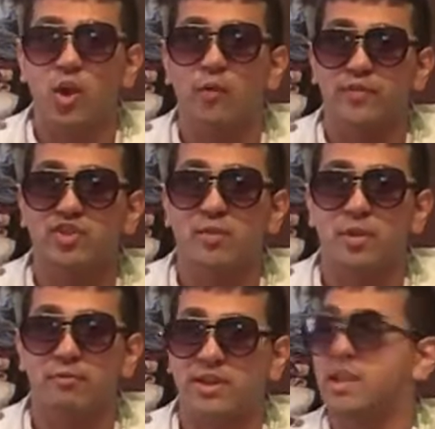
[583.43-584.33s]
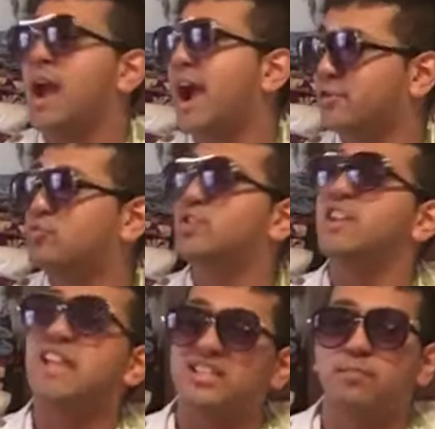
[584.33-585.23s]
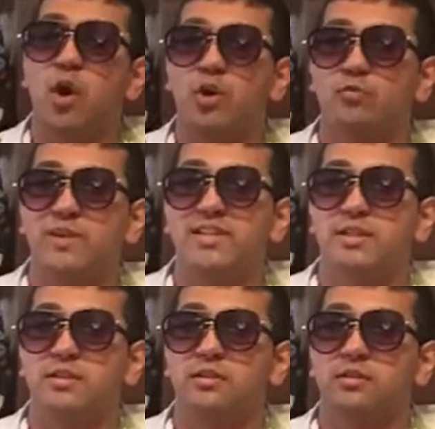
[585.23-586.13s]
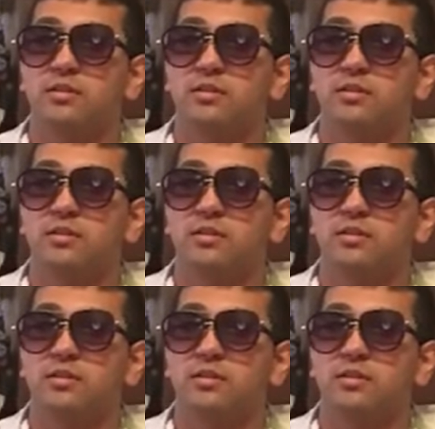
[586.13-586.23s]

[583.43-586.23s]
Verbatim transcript: over WWE. I do think that's part of the reason.